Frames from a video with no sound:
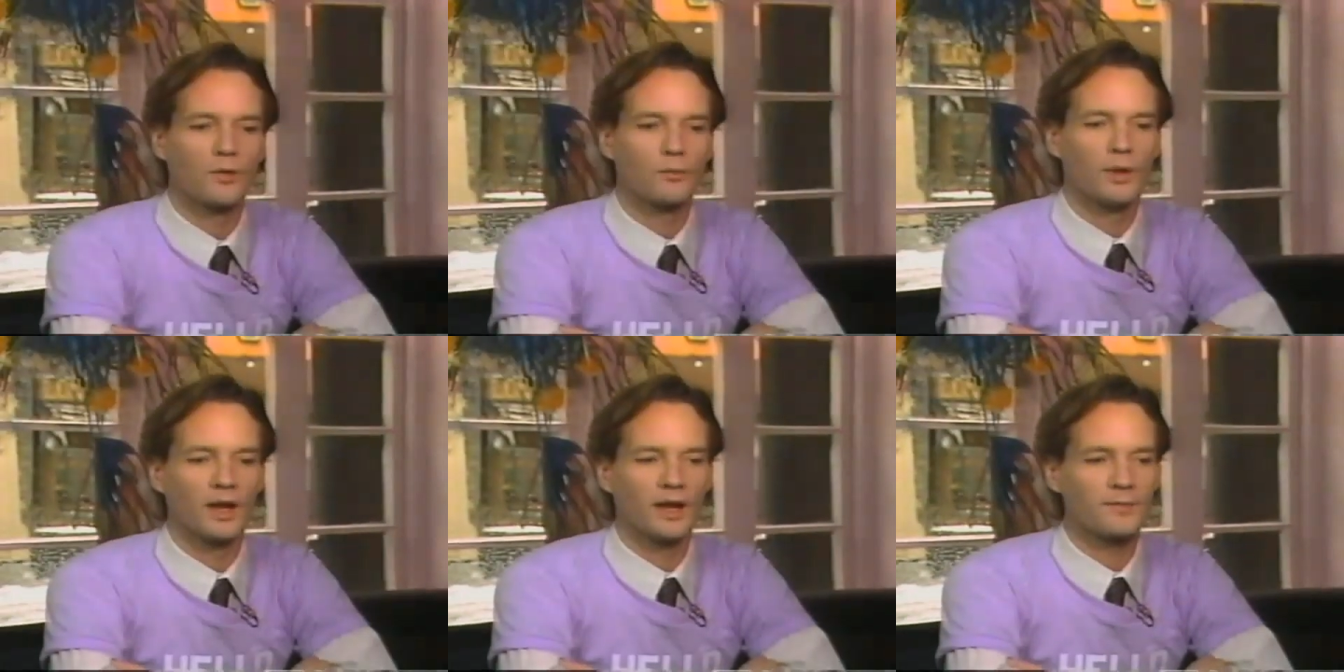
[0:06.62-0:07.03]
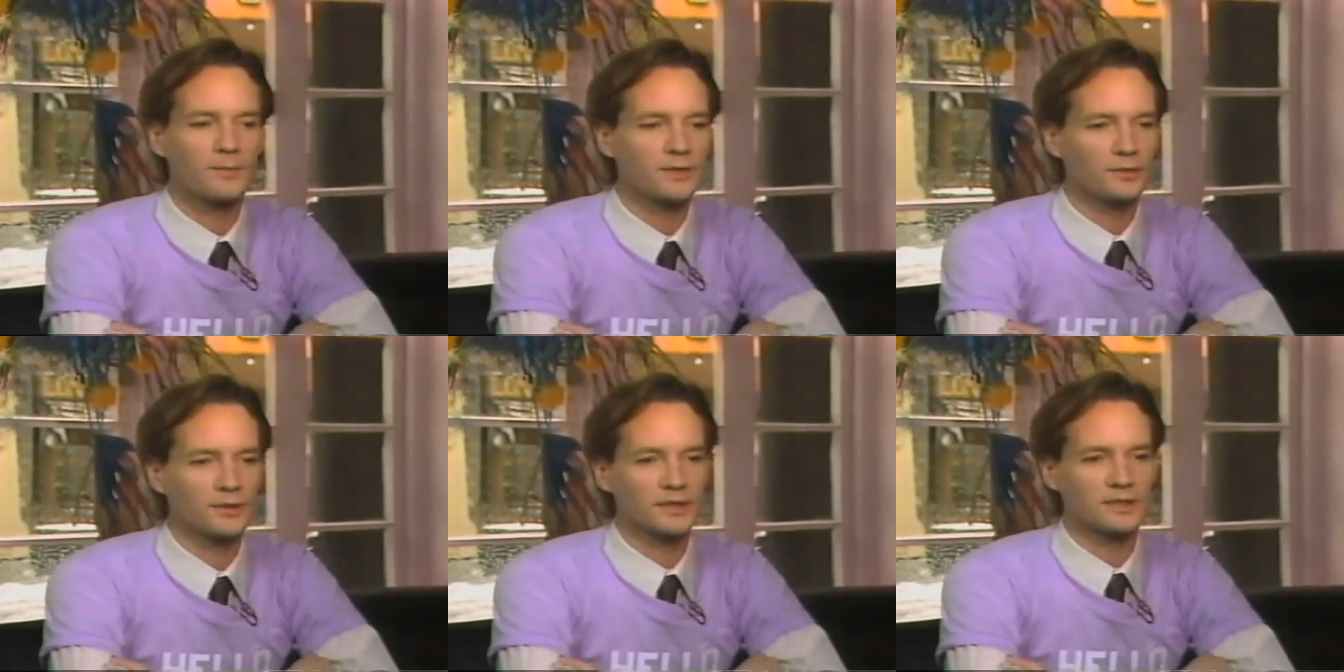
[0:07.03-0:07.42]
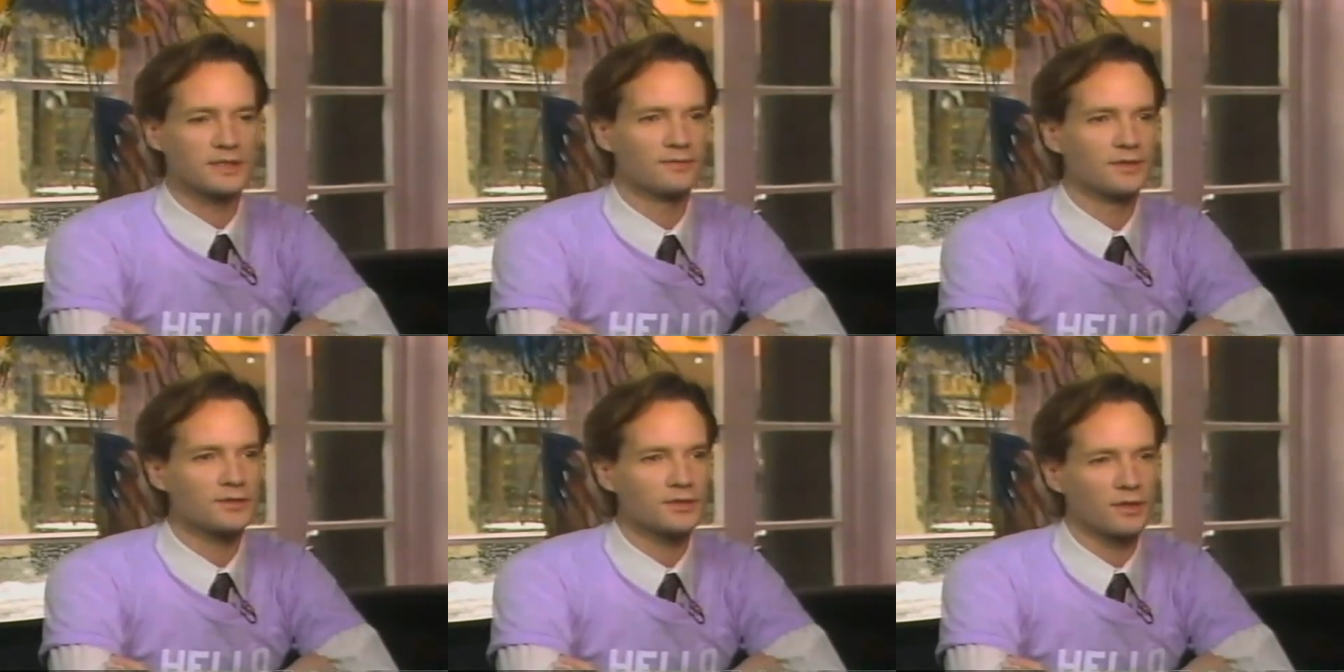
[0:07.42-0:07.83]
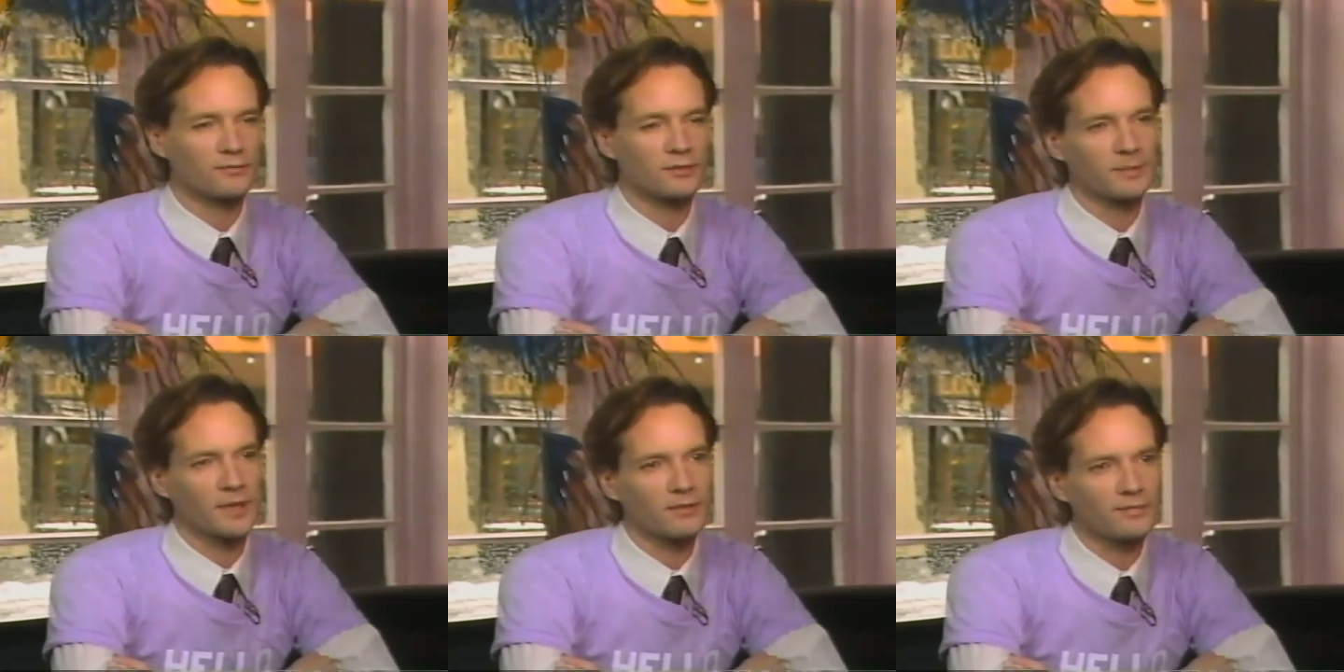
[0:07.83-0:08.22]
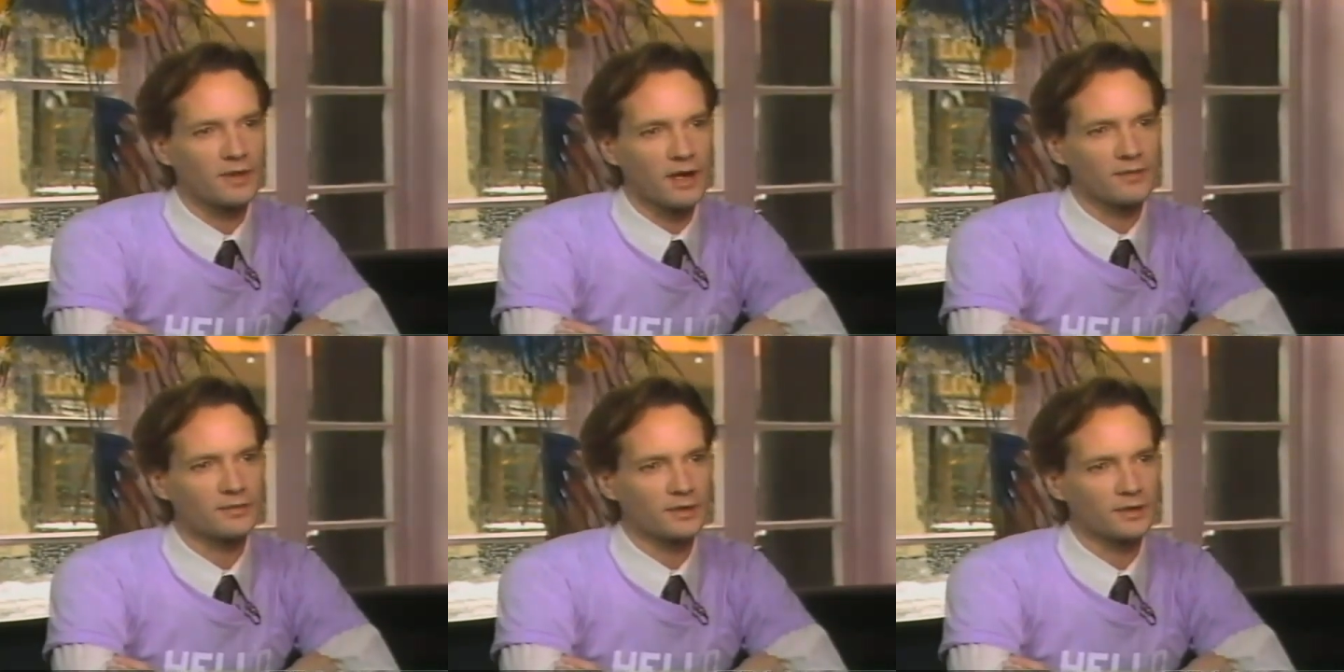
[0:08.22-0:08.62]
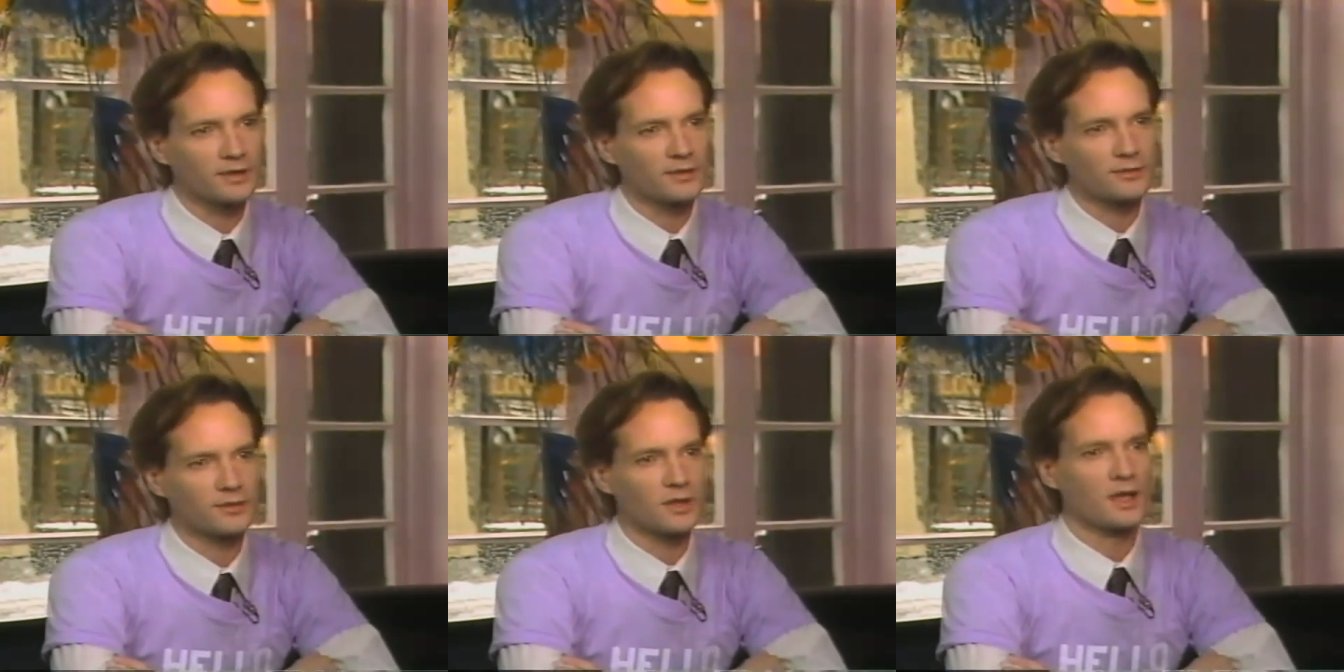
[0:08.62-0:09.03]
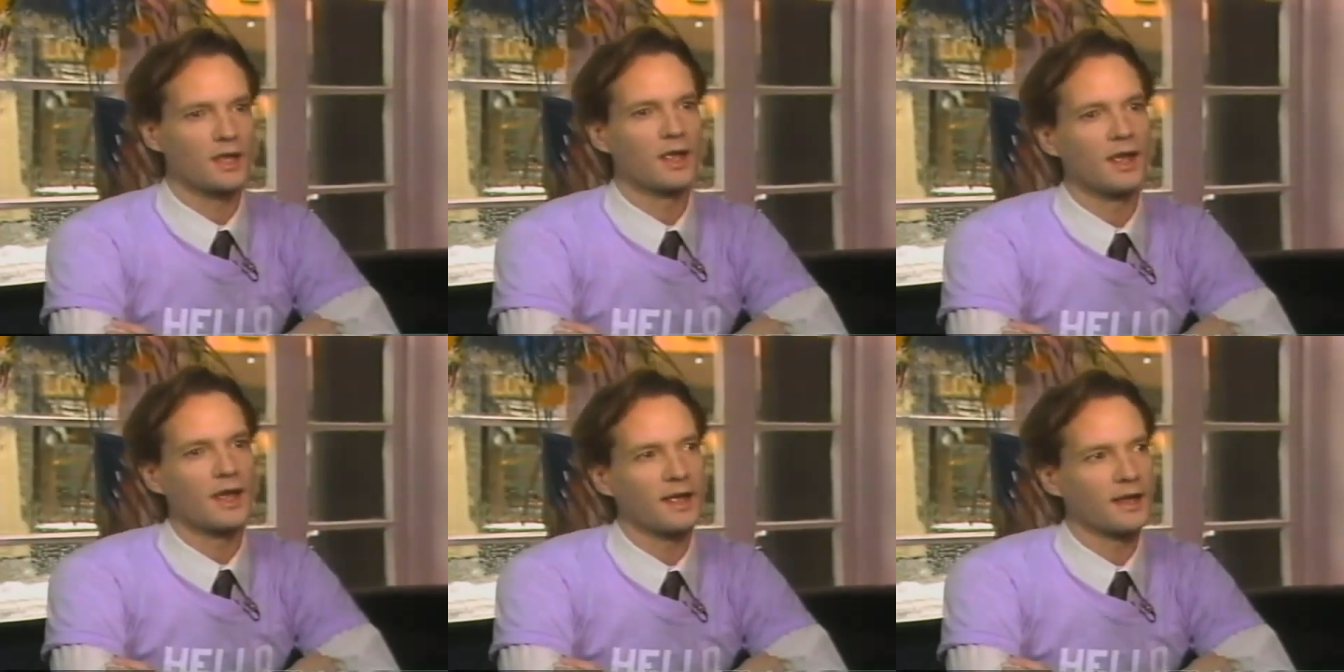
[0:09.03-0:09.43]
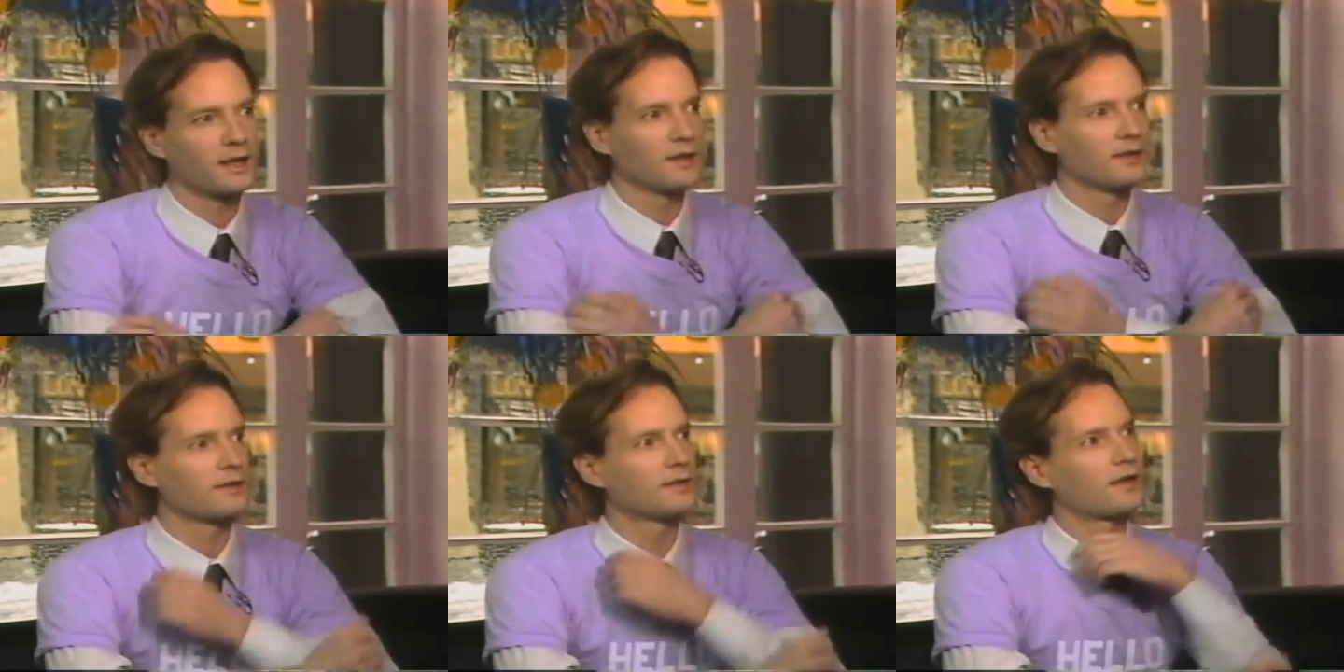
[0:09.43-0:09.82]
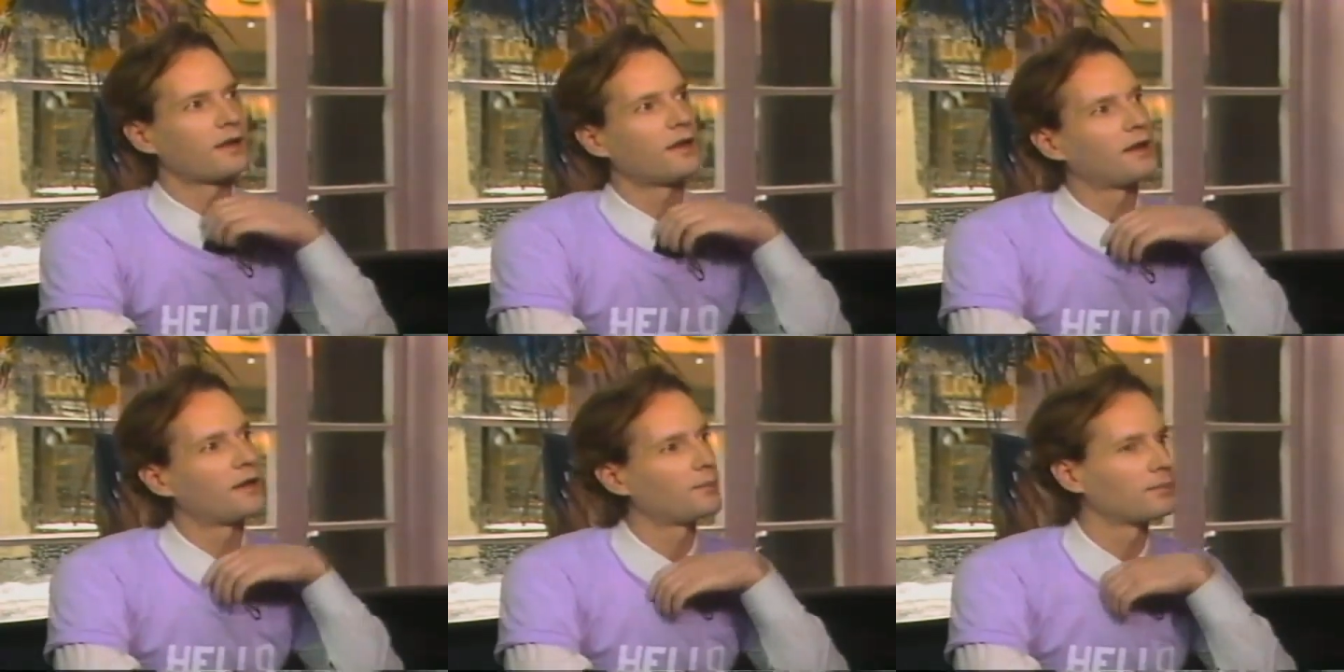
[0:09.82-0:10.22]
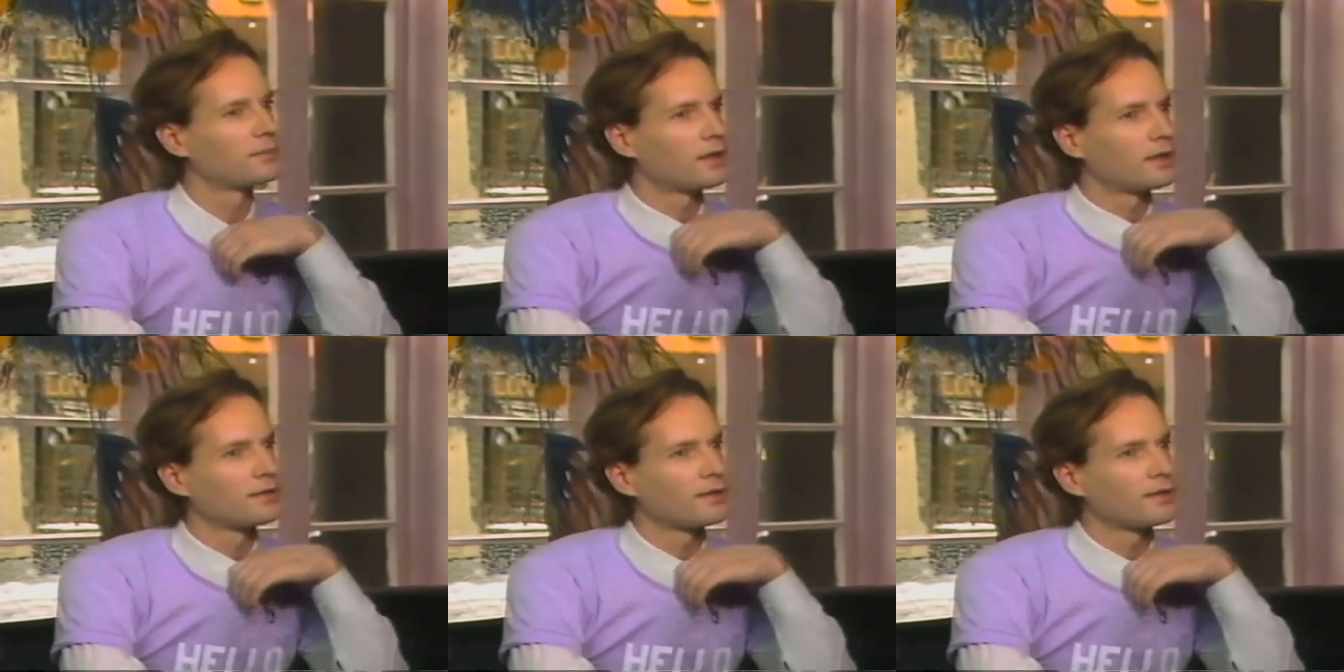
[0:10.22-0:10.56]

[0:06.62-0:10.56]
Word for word: Well, I've been doing the TV show for about five years, and um,